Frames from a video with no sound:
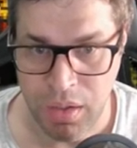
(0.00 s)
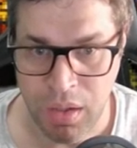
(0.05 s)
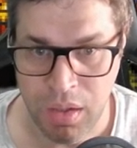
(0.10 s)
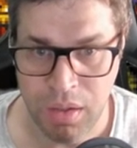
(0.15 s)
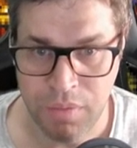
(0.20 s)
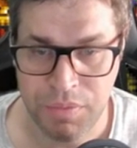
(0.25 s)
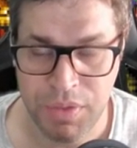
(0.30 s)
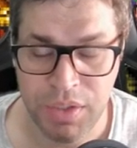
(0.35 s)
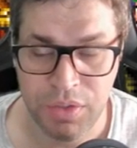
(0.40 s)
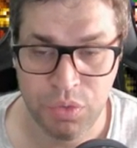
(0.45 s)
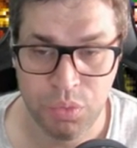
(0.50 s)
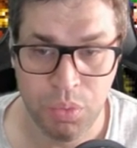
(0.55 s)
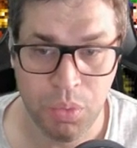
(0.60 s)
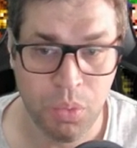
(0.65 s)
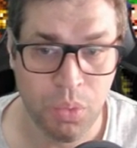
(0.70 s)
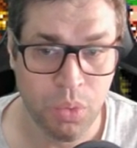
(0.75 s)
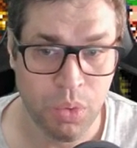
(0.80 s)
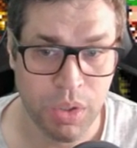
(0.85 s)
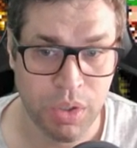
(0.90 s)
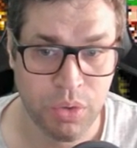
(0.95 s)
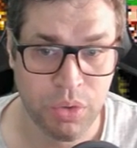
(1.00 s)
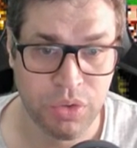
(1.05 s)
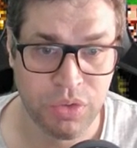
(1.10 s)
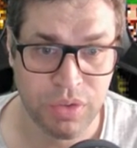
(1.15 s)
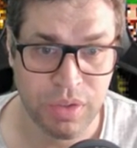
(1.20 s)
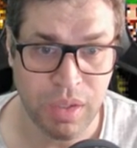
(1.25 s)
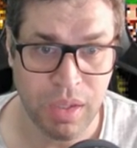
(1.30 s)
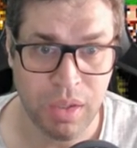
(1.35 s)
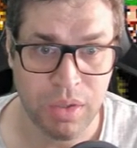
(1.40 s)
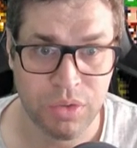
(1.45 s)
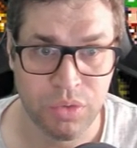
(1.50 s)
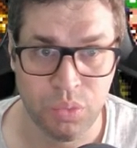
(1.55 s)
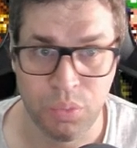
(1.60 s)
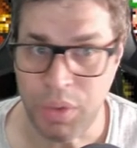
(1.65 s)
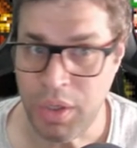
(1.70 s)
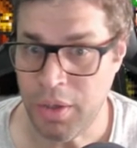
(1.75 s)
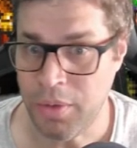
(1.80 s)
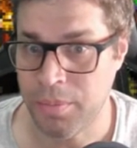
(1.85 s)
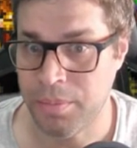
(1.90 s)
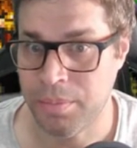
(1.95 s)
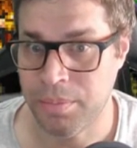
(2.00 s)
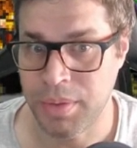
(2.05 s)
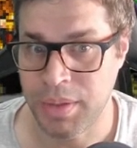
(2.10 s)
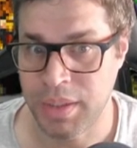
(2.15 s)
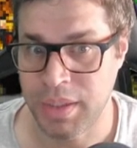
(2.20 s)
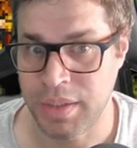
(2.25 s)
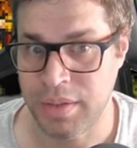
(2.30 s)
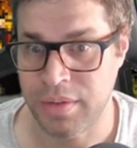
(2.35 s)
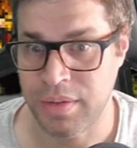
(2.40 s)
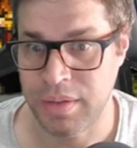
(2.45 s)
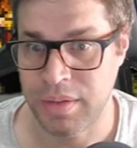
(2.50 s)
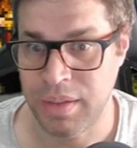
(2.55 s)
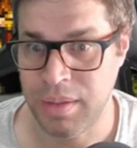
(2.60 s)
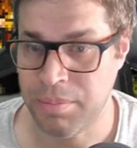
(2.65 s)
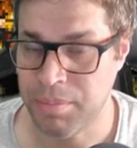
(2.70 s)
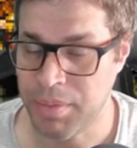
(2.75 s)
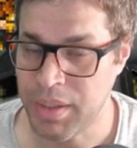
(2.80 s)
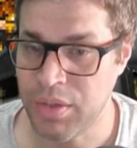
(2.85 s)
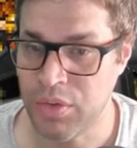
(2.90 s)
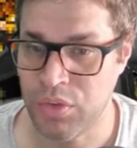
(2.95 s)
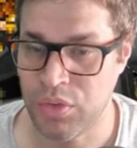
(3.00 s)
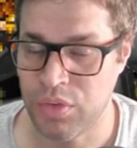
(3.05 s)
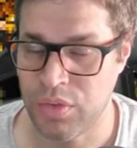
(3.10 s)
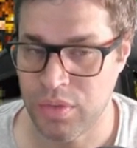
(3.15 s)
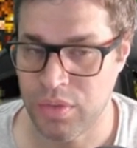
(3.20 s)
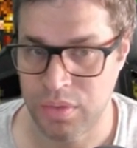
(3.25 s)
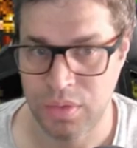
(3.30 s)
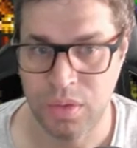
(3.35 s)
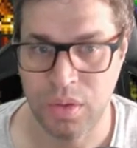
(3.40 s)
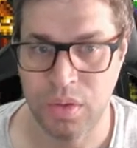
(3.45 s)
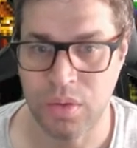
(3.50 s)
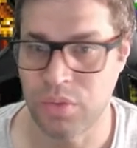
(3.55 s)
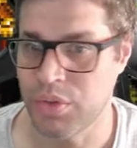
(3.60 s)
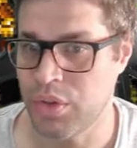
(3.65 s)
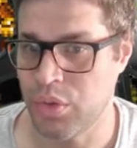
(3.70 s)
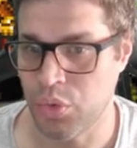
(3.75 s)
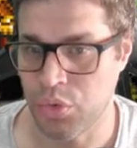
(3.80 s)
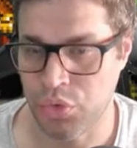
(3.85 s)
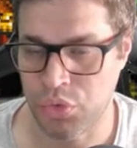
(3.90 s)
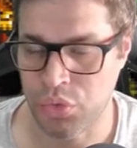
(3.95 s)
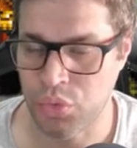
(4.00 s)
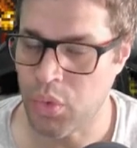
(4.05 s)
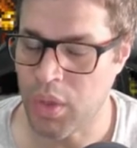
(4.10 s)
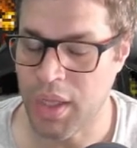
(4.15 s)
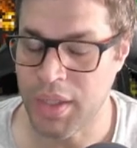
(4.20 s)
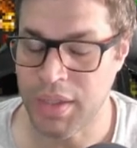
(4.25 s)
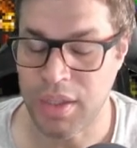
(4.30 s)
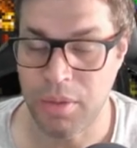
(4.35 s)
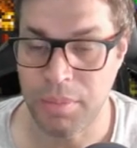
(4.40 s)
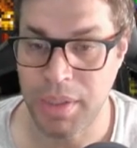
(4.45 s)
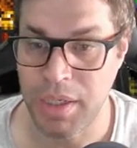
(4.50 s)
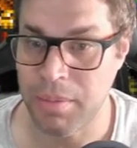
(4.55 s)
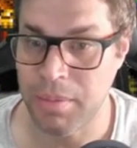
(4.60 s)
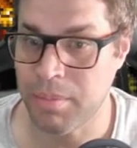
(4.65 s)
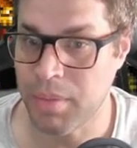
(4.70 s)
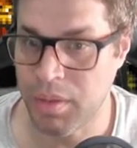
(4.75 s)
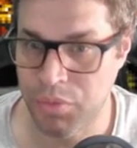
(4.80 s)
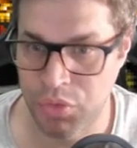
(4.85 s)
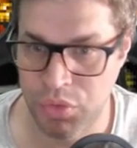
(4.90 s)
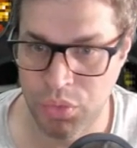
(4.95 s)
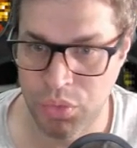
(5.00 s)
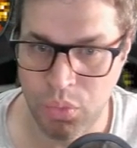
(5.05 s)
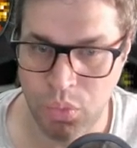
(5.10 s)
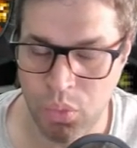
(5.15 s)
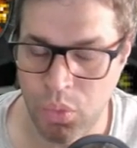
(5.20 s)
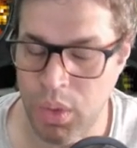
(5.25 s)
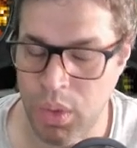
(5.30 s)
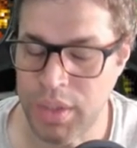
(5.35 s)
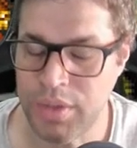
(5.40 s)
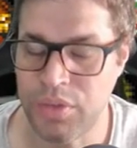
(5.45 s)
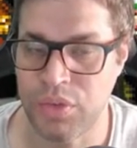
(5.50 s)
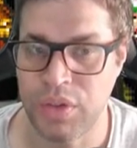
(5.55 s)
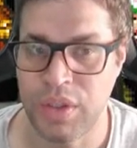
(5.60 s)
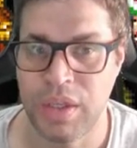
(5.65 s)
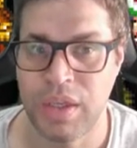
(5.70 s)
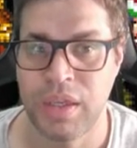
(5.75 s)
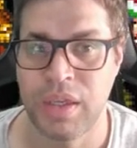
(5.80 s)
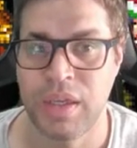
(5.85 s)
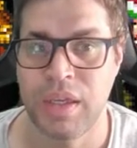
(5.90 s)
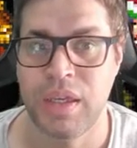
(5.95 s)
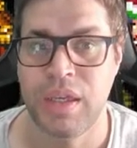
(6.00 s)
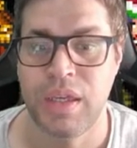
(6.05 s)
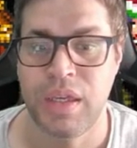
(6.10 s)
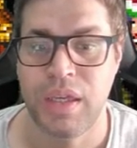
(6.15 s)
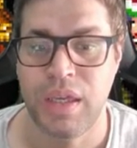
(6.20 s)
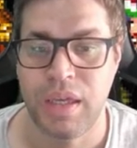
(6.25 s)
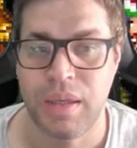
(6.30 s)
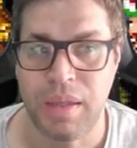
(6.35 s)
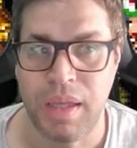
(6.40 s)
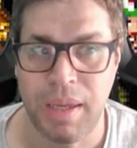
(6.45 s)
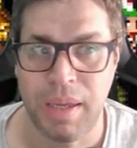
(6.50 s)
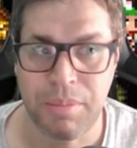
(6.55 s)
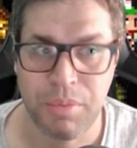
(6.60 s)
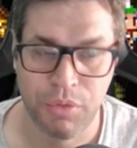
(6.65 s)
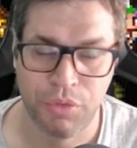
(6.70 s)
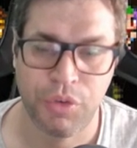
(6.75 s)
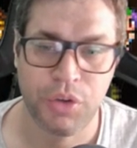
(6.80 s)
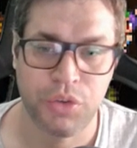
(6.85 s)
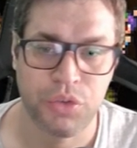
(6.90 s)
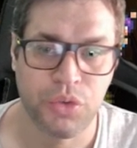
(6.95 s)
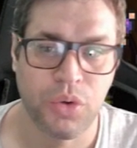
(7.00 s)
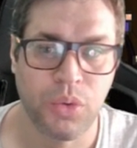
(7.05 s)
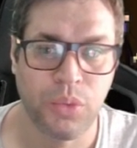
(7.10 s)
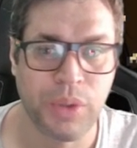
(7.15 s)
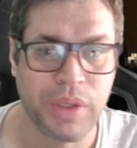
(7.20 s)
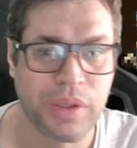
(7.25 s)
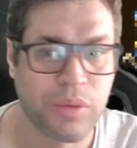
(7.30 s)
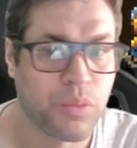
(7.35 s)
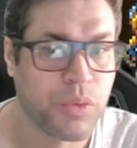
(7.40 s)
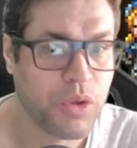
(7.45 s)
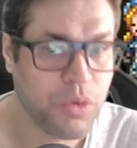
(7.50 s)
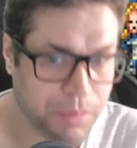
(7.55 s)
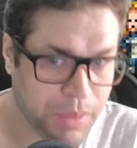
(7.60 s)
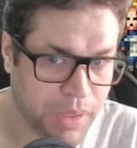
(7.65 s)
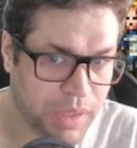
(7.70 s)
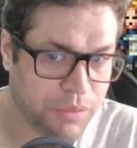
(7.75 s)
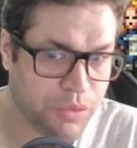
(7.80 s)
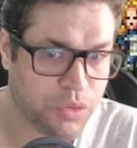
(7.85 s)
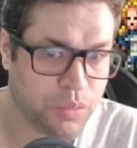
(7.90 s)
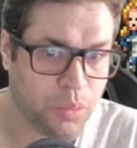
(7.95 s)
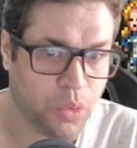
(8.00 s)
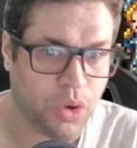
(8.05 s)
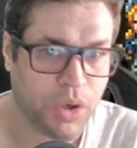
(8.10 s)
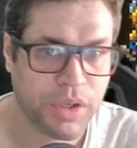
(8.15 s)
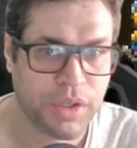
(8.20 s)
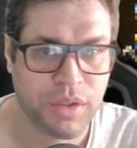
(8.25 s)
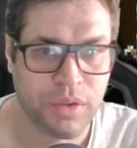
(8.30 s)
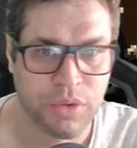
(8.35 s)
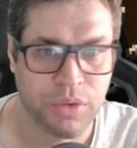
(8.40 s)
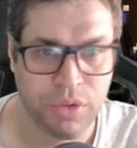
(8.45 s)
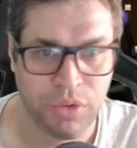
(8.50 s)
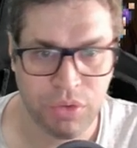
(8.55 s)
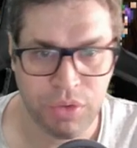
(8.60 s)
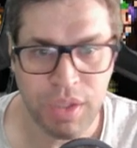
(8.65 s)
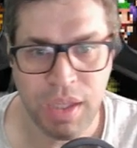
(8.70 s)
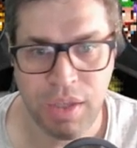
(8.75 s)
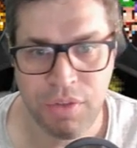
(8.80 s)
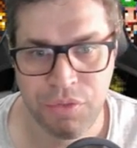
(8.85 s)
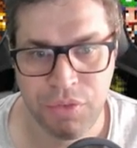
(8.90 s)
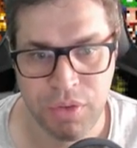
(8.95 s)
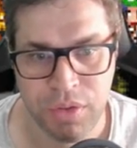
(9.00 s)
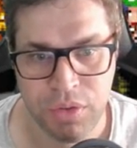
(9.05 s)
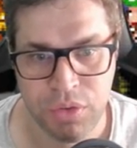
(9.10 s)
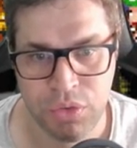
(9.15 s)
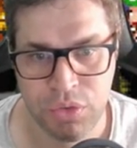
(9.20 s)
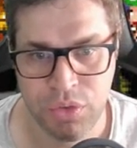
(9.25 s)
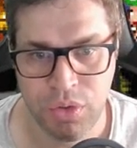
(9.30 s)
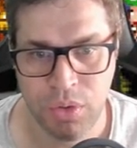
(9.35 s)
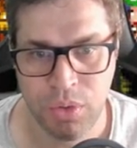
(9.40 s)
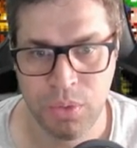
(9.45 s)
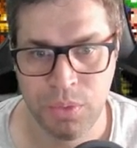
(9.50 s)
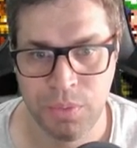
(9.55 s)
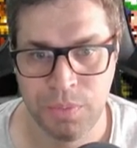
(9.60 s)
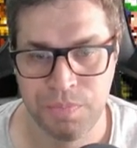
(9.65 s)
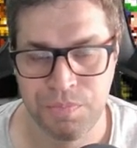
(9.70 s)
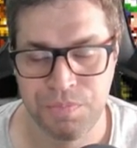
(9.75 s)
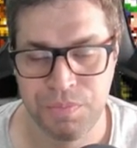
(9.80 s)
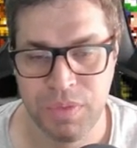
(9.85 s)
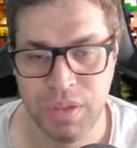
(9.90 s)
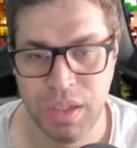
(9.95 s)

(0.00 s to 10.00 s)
all of these will work as, as well, but depends on your squad, how many buffs you want. I prefer to go with wheel buffs more than other stuff, so